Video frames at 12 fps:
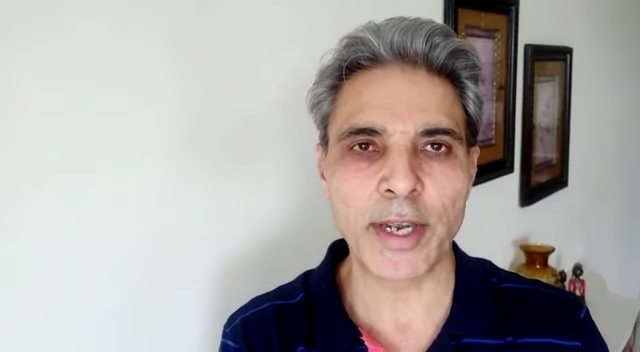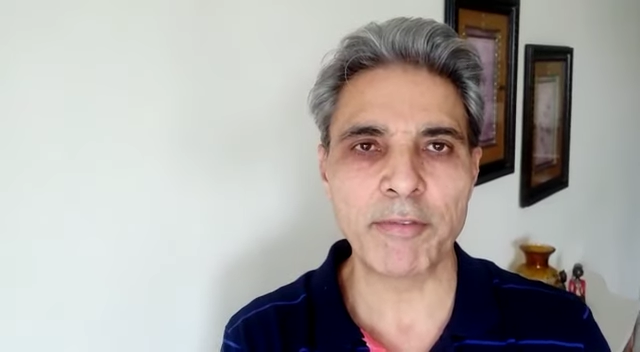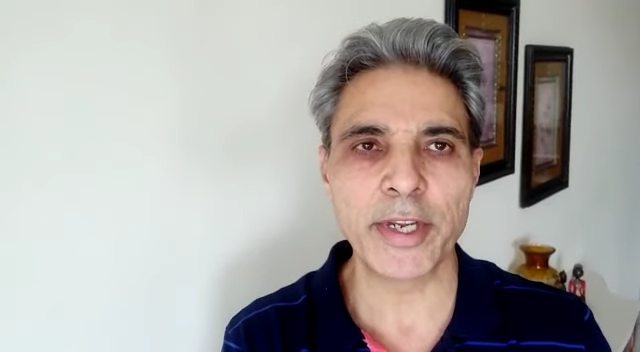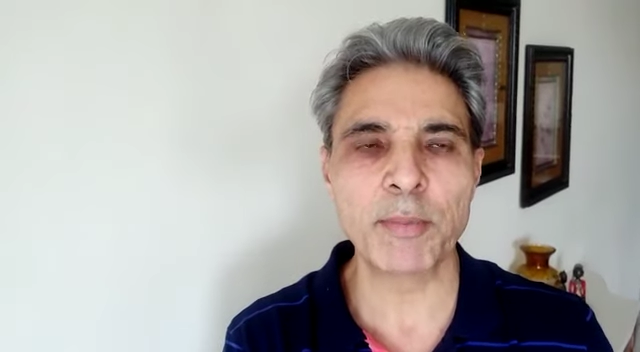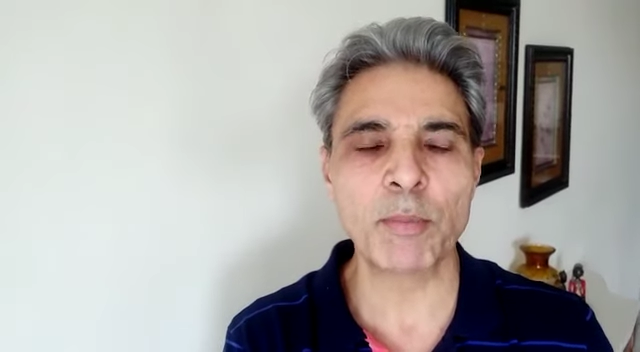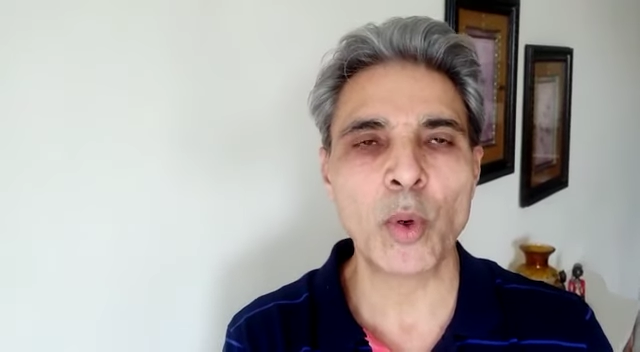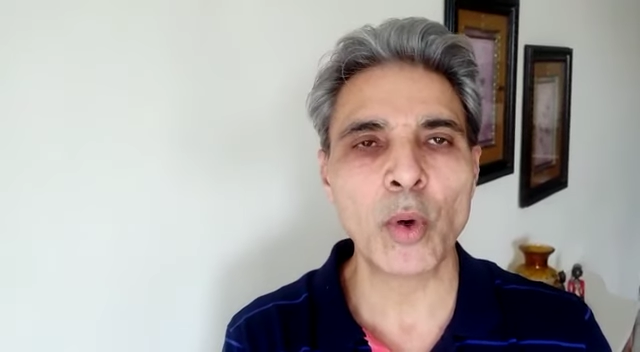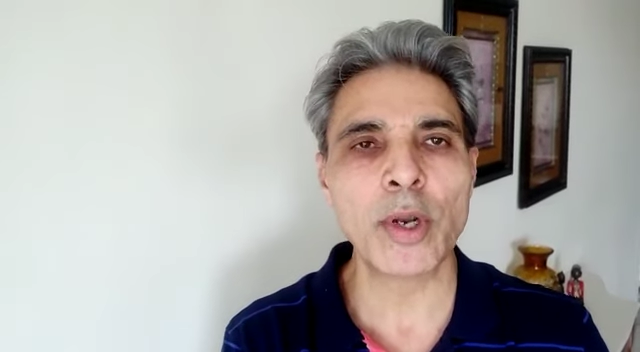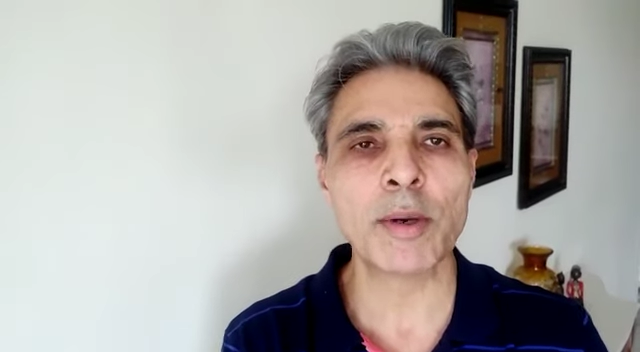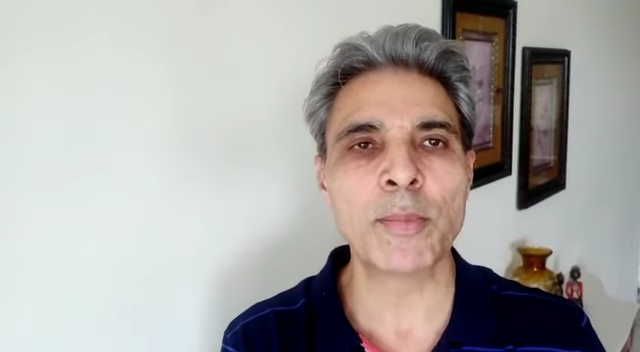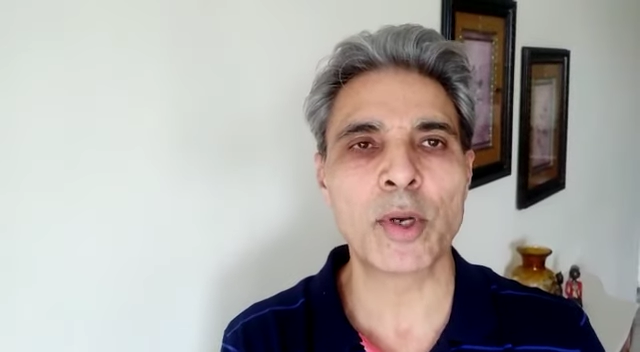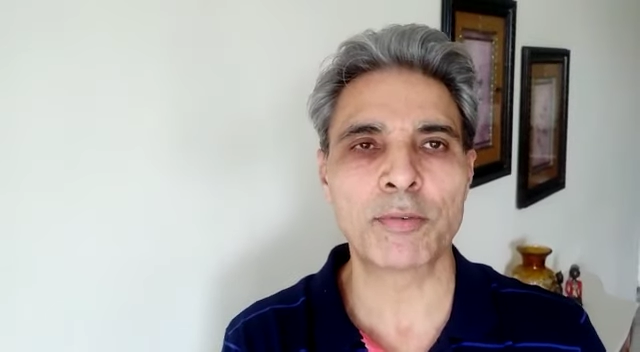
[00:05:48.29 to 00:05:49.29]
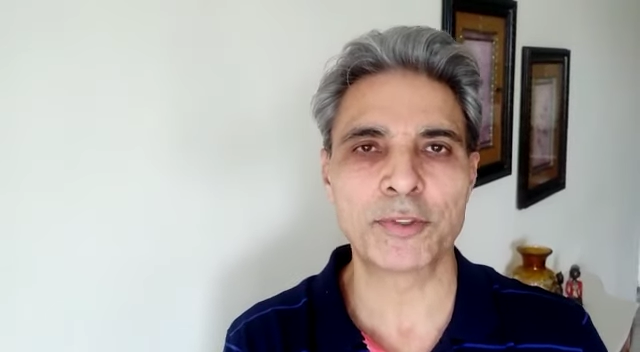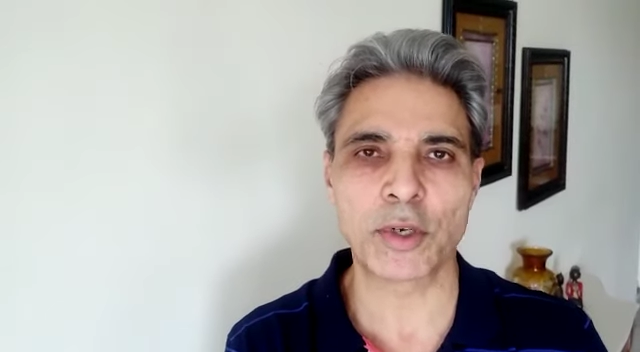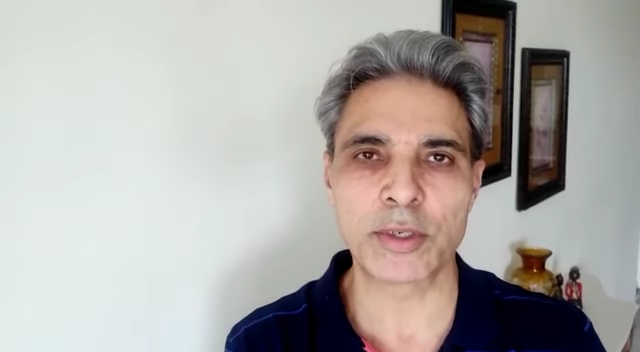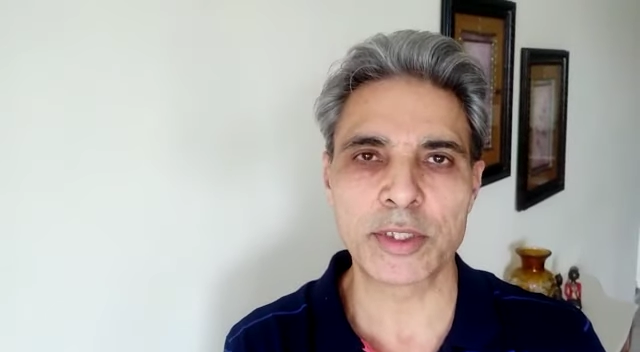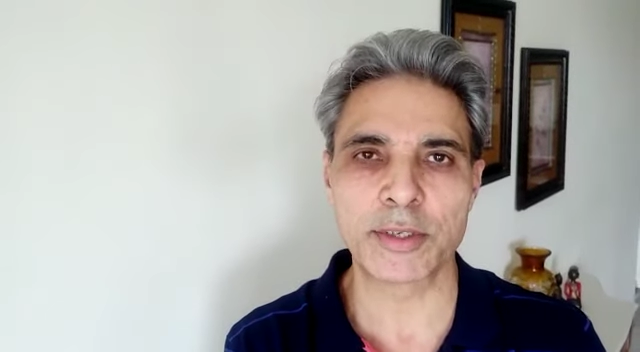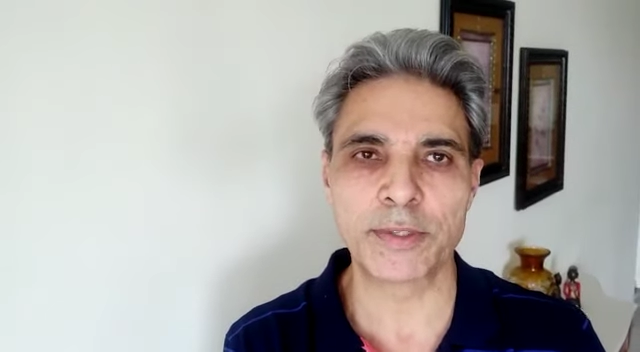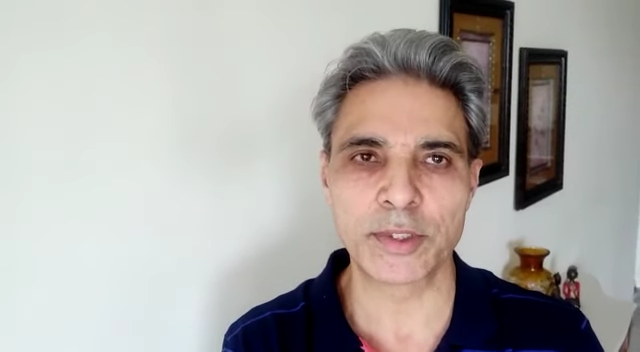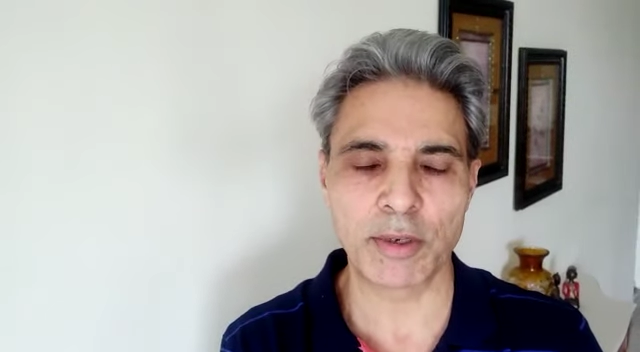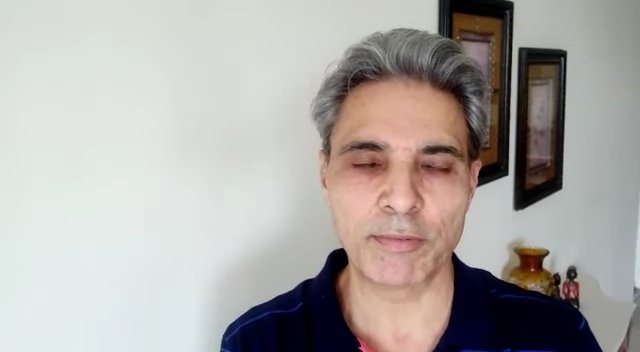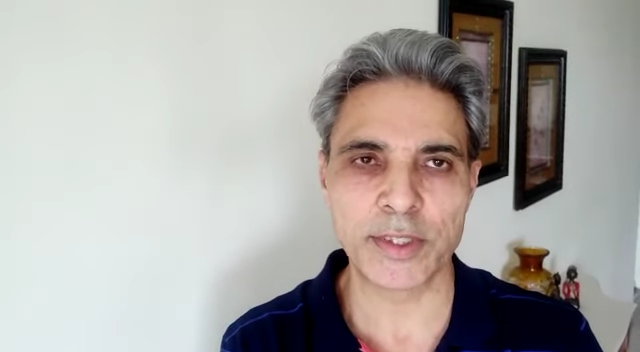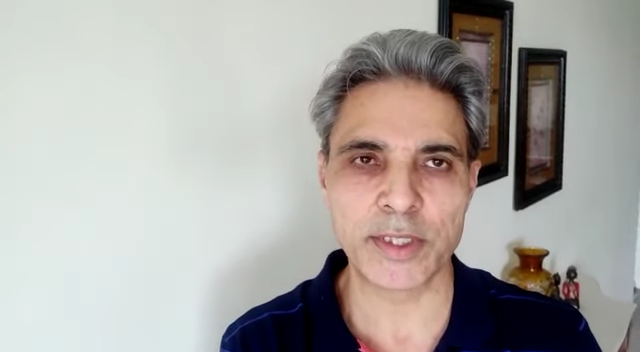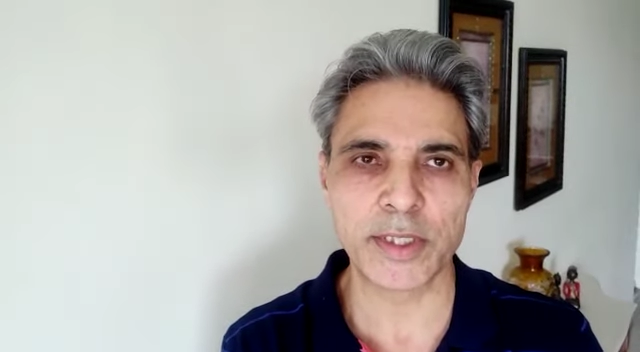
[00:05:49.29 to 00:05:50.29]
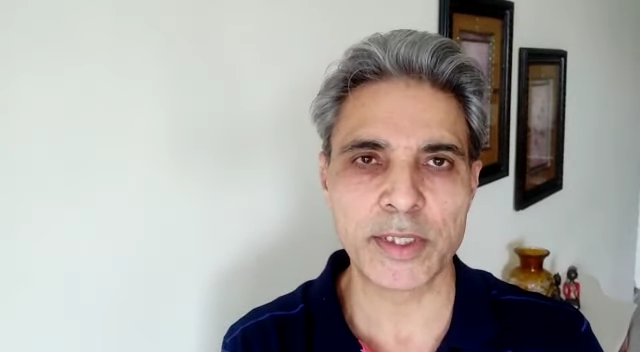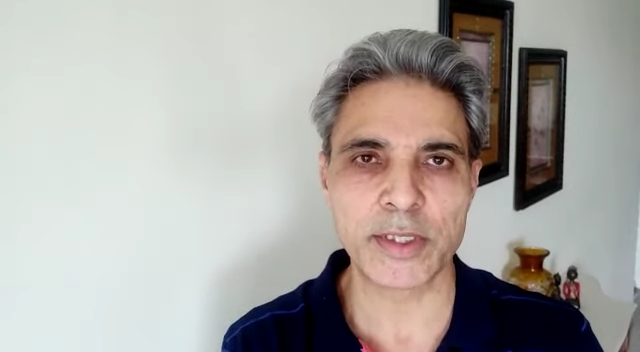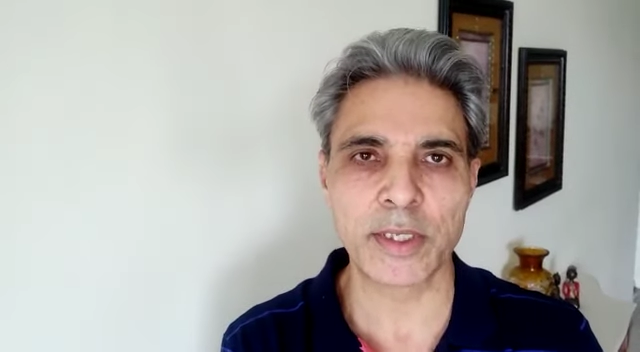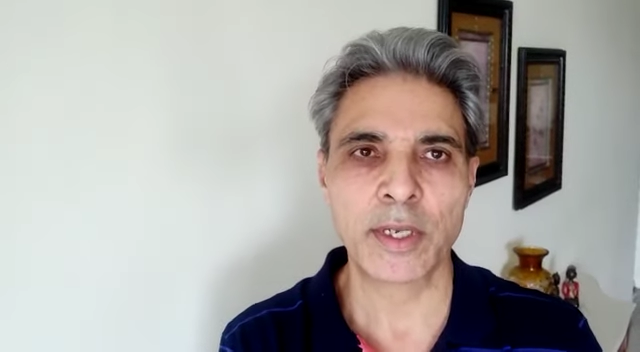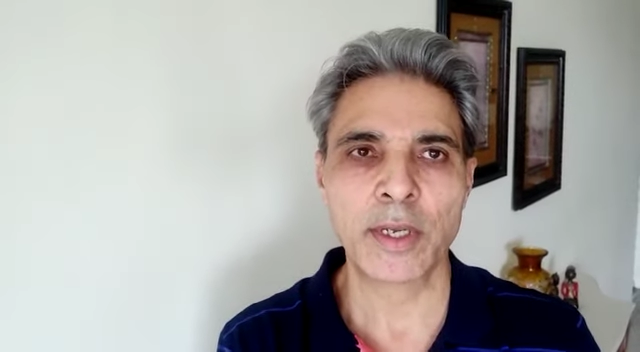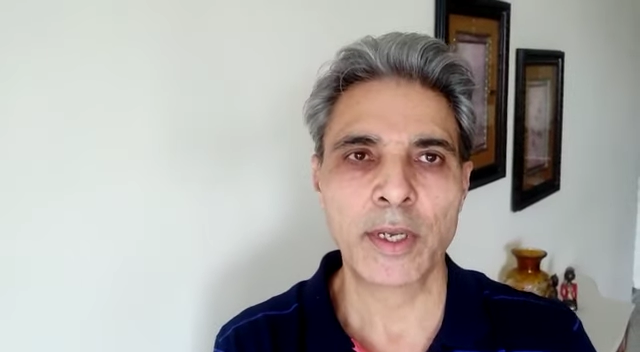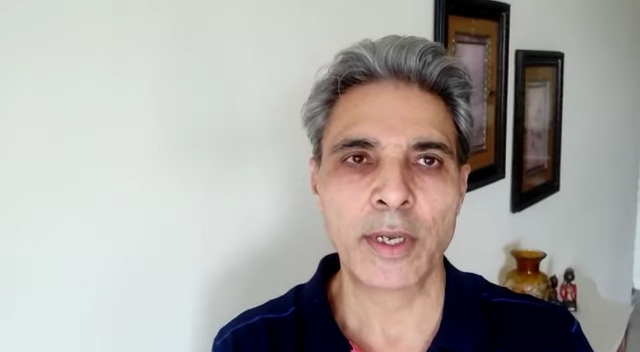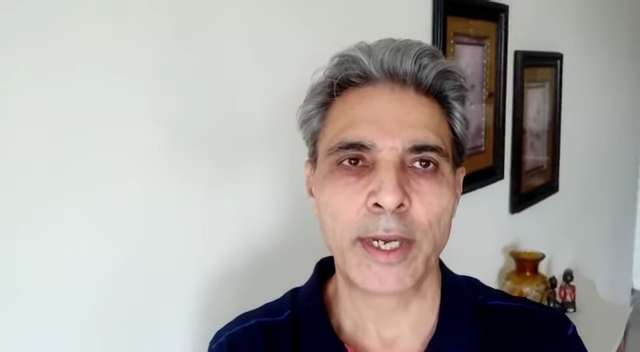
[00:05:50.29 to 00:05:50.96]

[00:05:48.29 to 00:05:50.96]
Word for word: having more number of short service officers